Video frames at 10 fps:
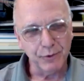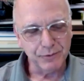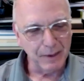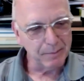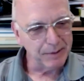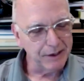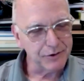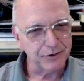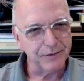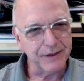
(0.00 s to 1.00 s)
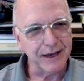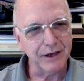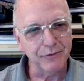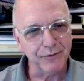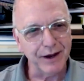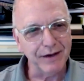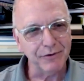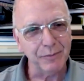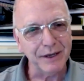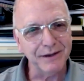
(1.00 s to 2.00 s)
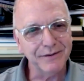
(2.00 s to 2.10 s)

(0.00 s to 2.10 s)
was my pleasure. Thank you for having me.